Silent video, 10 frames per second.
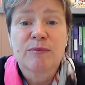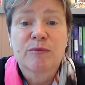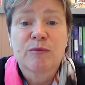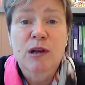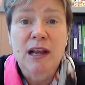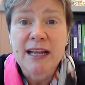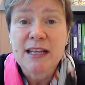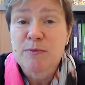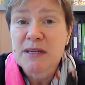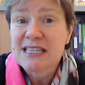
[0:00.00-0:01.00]
would like
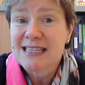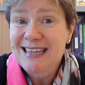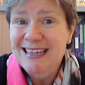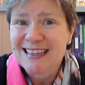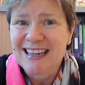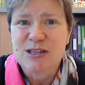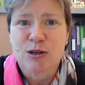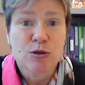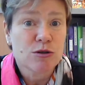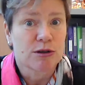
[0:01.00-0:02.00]
to be seen as a
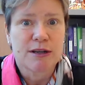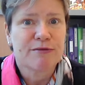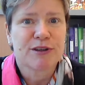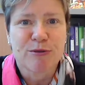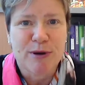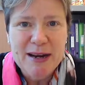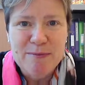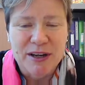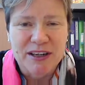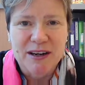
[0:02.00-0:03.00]
good or even a great
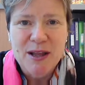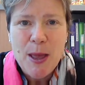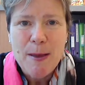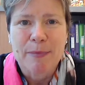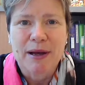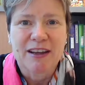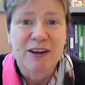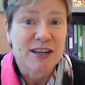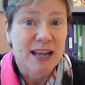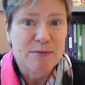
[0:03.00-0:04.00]
mother by her
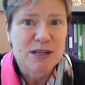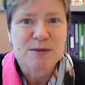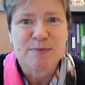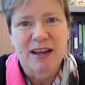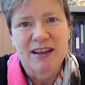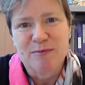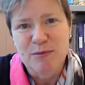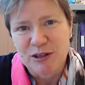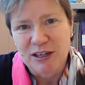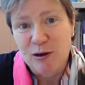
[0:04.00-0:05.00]
neighbors, by her
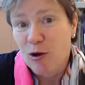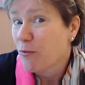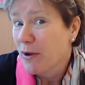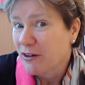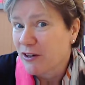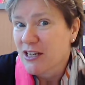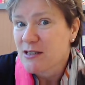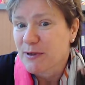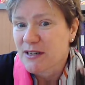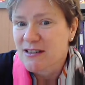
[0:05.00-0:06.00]
mother-in-law, by her
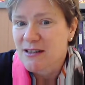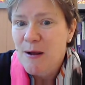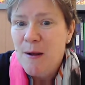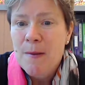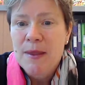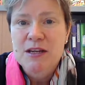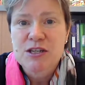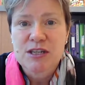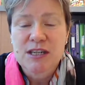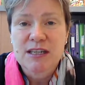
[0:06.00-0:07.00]
husband.
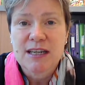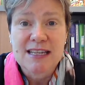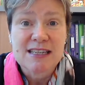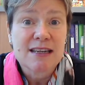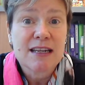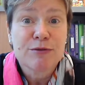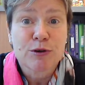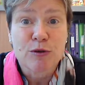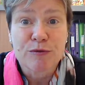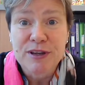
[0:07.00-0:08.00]
She has a need for
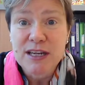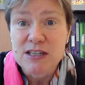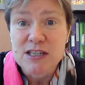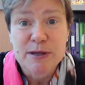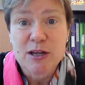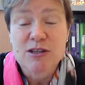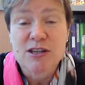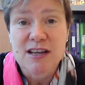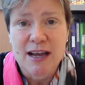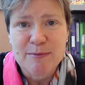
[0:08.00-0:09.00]
convenience because her
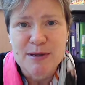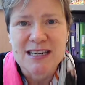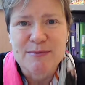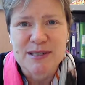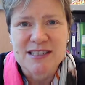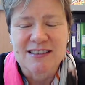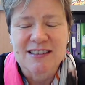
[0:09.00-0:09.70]
time is limited.